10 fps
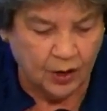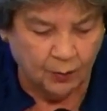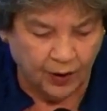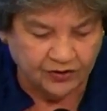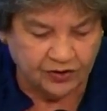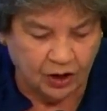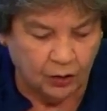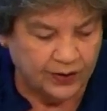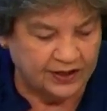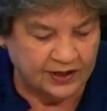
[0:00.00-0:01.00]
must
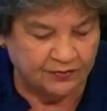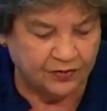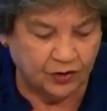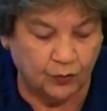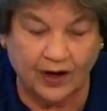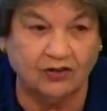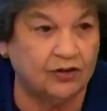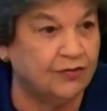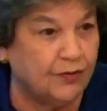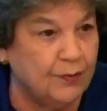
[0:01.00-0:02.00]
go in a different
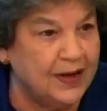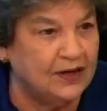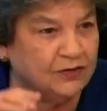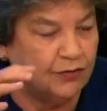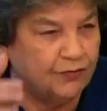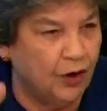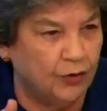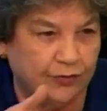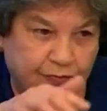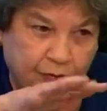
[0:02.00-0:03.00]
direction for me to
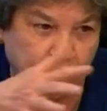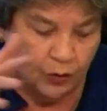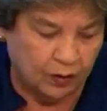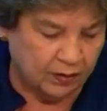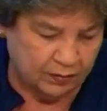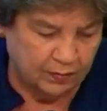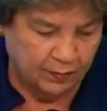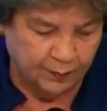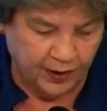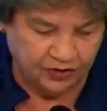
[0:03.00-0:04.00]
vote for your
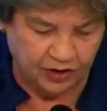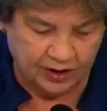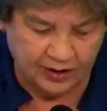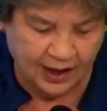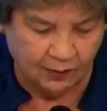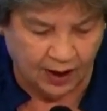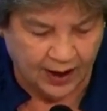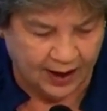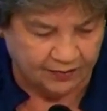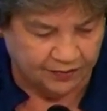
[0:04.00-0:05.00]
budget. Now I
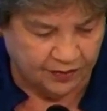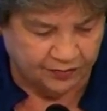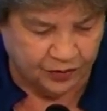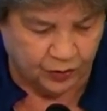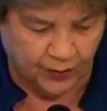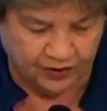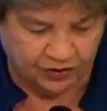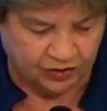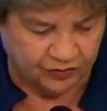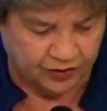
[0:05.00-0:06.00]
have a few
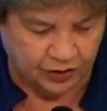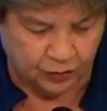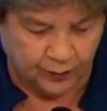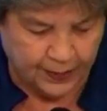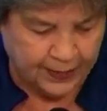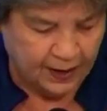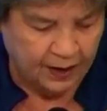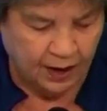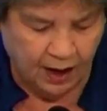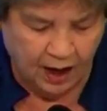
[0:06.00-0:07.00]
questions for you.
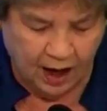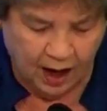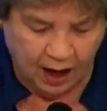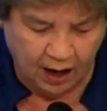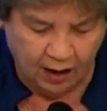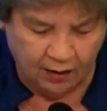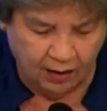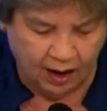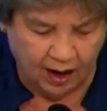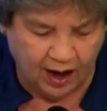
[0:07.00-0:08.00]

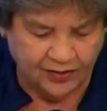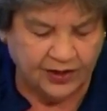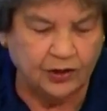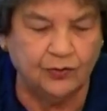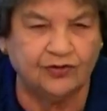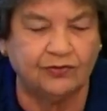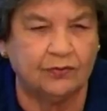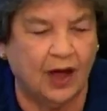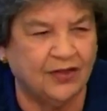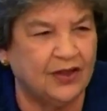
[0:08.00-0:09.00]
I think
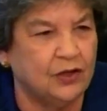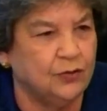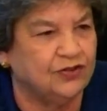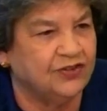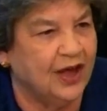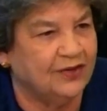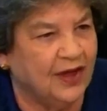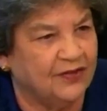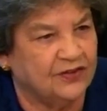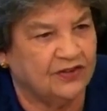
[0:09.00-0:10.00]
you said
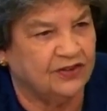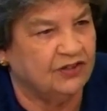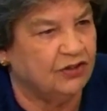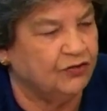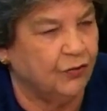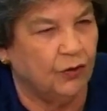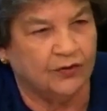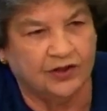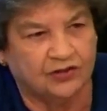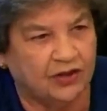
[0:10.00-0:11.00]
that the decision for
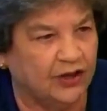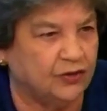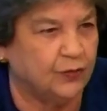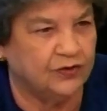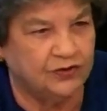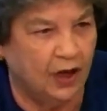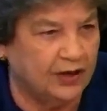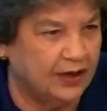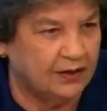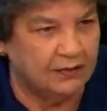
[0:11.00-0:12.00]
all these cuts was
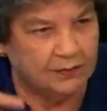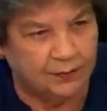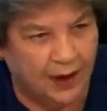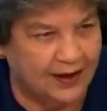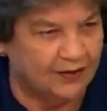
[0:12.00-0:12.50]
done by a